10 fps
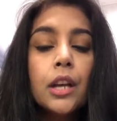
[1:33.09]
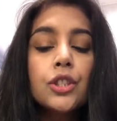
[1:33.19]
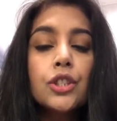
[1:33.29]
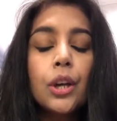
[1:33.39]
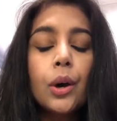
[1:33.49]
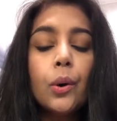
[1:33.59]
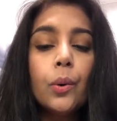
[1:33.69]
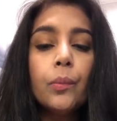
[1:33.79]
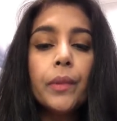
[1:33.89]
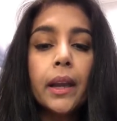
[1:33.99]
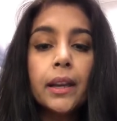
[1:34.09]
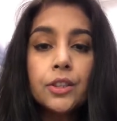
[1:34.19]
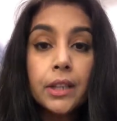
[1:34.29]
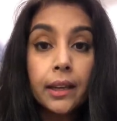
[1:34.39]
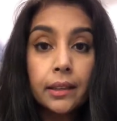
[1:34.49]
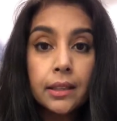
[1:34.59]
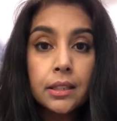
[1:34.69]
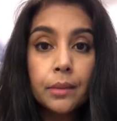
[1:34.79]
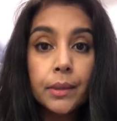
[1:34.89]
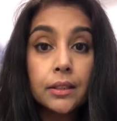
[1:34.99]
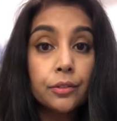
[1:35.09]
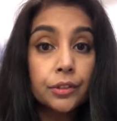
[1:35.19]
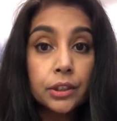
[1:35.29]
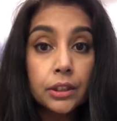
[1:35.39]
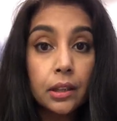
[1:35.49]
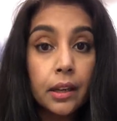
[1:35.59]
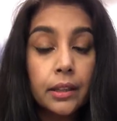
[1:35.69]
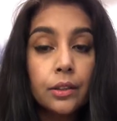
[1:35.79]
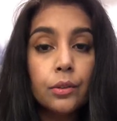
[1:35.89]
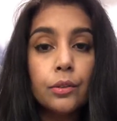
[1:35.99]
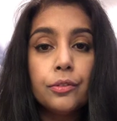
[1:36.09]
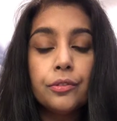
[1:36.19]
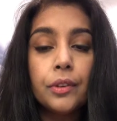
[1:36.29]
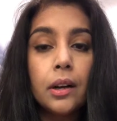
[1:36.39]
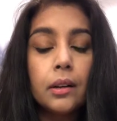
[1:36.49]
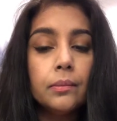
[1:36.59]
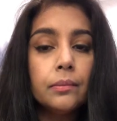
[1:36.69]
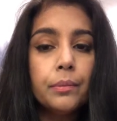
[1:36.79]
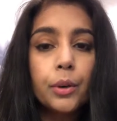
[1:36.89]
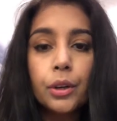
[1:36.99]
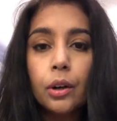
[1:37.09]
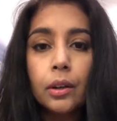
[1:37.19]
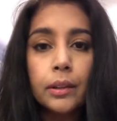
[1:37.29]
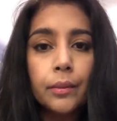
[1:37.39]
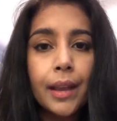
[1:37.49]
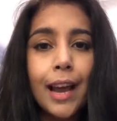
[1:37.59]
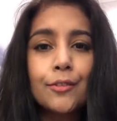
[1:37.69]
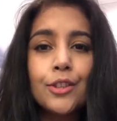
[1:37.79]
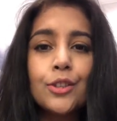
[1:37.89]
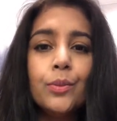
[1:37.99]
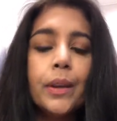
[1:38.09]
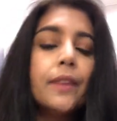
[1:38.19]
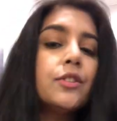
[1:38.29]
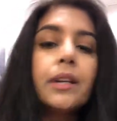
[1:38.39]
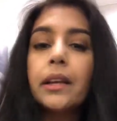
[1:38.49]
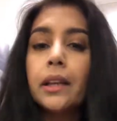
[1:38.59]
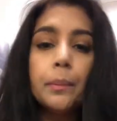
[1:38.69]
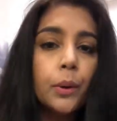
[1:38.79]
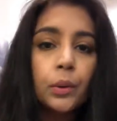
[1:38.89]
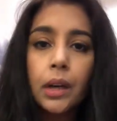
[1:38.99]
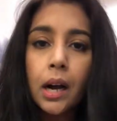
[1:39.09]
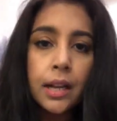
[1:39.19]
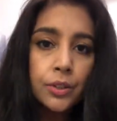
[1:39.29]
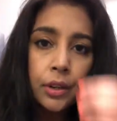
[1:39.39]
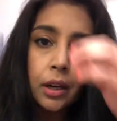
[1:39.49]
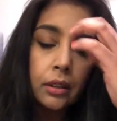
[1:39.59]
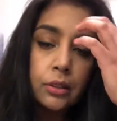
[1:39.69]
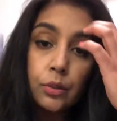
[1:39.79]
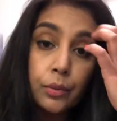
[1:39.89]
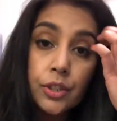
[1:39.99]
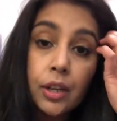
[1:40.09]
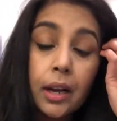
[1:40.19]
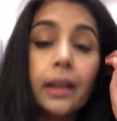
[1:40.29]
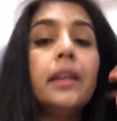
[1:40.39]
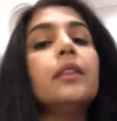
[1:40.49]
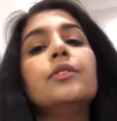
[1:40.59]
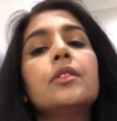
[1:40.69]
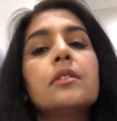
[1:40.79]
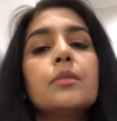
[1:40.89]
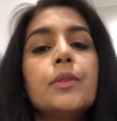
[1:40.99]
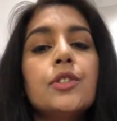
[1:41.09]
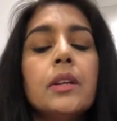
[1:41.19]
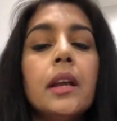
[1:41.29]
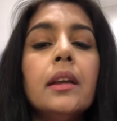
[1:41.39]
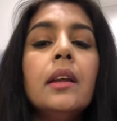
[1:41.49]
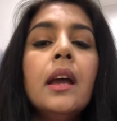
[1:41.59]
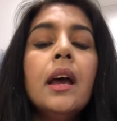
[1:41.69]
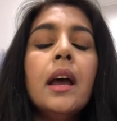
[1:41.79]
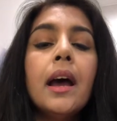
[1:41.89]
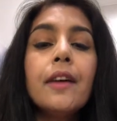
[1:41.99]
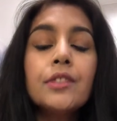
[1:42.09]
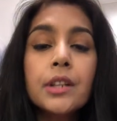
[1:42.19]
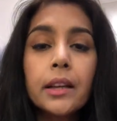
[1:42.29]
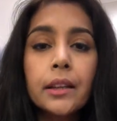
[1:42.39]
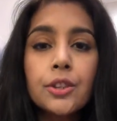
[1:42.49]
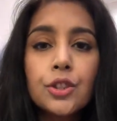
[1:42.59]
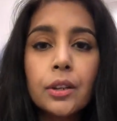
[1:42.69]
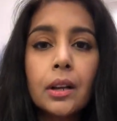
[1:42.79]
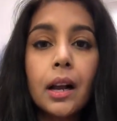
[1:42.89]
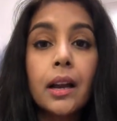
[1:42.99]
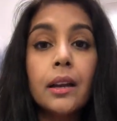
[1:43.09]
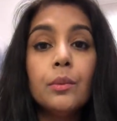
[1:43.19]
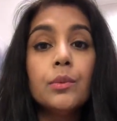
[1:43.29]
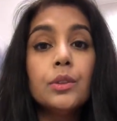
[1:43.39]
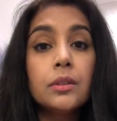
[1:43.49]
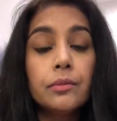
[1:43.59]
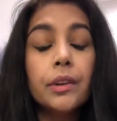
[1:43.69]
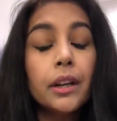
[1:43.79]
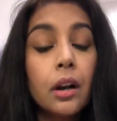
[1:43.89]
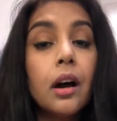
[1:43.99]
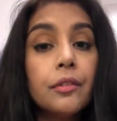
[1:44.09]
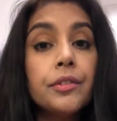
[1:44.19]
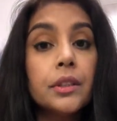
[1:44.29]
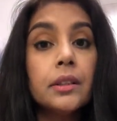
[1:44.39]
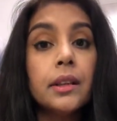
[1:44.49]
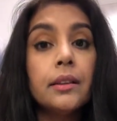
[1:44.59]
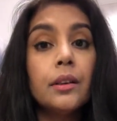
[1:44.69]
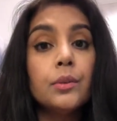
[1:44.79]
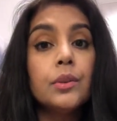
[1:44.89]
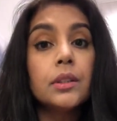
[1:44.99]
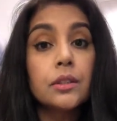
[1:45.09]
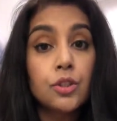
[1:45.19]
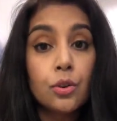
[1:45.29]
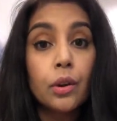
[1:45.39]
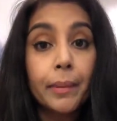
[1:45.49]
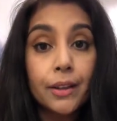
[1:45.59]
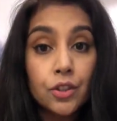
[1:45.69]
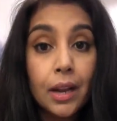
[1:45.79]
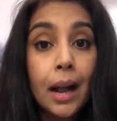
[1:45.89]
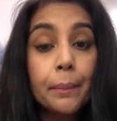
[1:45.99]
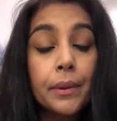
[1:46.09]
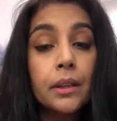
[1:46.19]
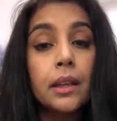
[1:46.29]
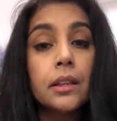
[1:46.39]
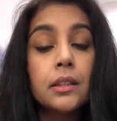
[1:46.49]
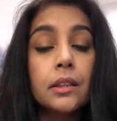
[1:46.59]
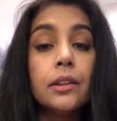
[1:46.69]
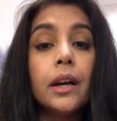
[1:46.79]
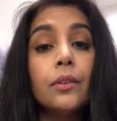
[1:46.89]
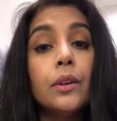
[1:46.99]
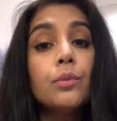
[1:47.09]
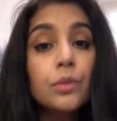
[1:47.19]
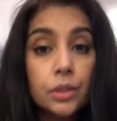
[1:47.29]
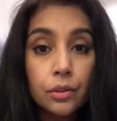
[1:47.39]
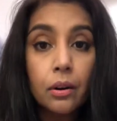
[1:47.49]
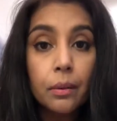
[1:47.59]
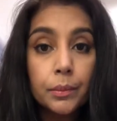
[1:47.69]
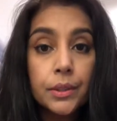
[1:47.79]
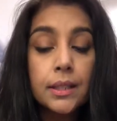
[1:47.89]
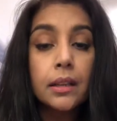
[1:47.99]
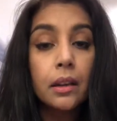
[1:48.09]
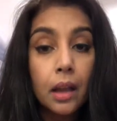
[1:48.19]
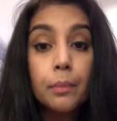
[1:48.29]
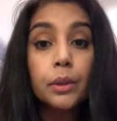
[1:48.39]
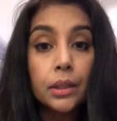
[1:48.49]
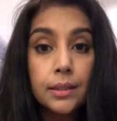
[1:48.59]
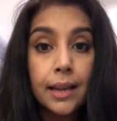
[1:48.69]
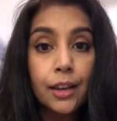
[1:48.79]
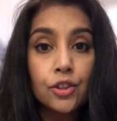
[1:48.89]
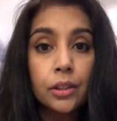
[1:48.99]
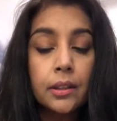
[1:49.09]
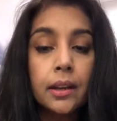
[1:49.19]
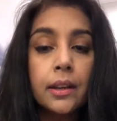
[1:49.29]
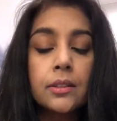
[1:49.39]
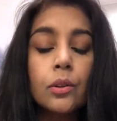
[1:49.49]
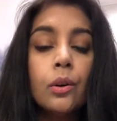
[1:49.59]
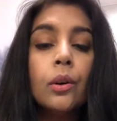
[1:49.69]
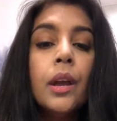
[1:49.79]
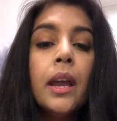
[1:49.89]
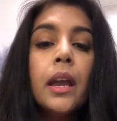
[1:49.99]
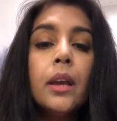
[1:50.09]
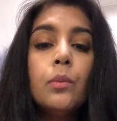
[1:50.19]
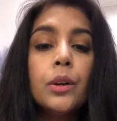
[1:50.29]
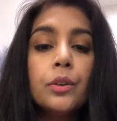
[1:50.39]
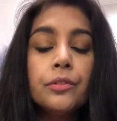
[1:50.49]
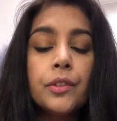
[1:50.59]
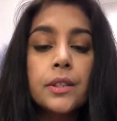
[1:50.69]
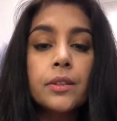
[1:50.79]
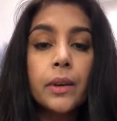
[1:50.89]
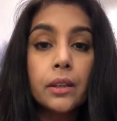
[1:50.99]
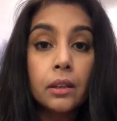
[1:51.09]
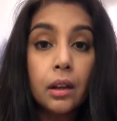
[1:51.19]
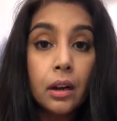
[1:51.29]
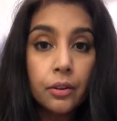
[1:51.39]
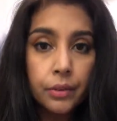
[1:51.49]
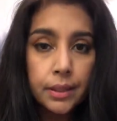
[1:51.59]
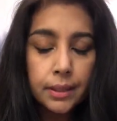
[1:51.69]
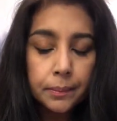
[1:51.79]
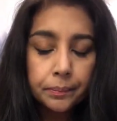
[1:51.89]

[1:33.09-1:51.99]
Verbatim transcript: So I had to dilate him. That's the first line of um, protocol that we have to do. We have to dilate both the eyes, regardless of which eye he loses his vision in. After dilation, I was very confident that there was a stroke about to happen, and it turned out there was a thrombus and an embolus actually that I saw in one of his retinal arteries.